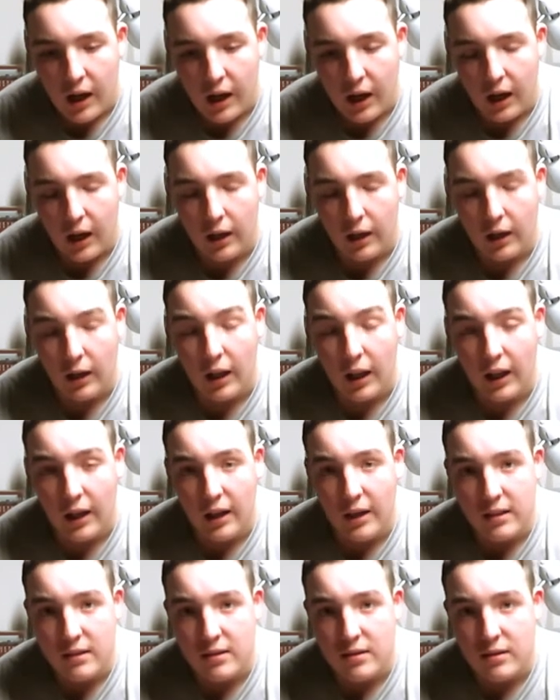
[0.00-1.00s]
and an
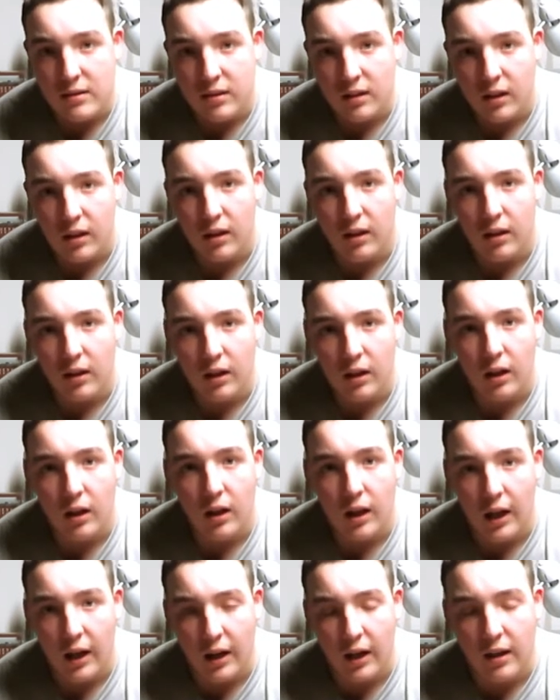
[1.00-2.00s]
NS
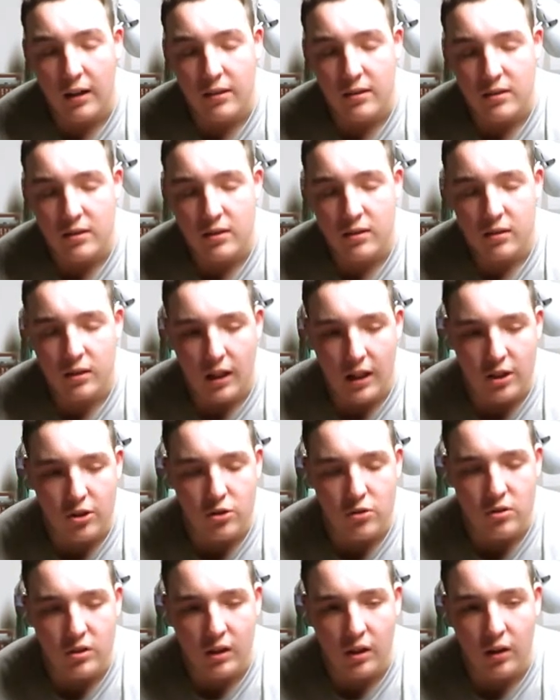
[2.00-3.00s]

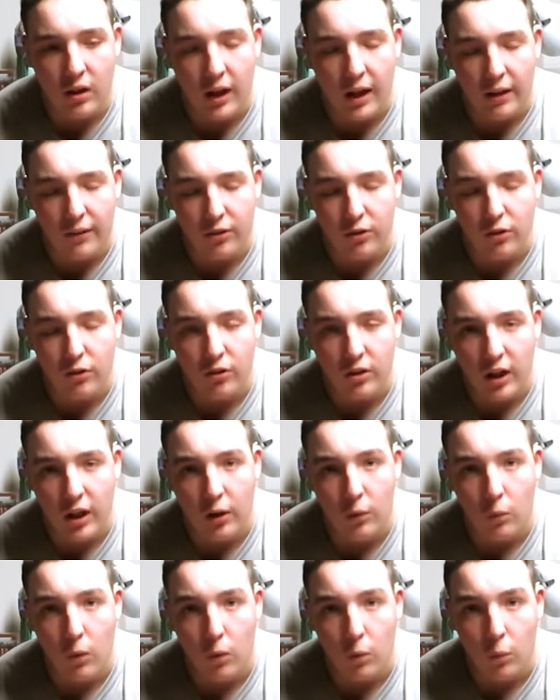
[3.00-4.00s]
HO scale Athearn
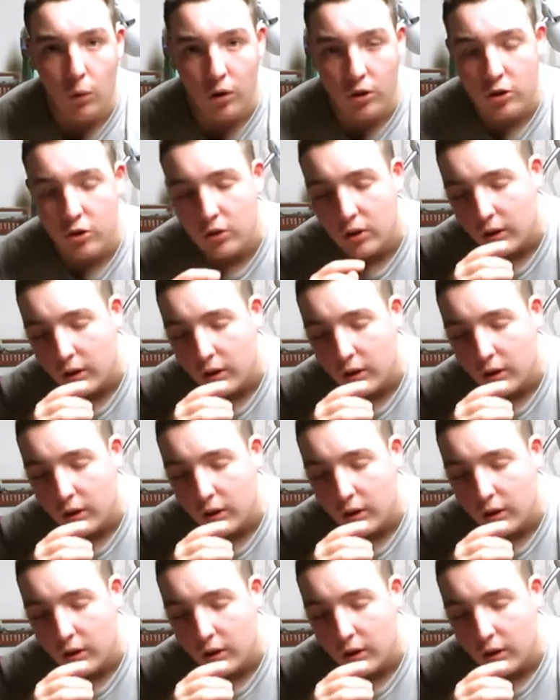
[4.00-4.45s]
911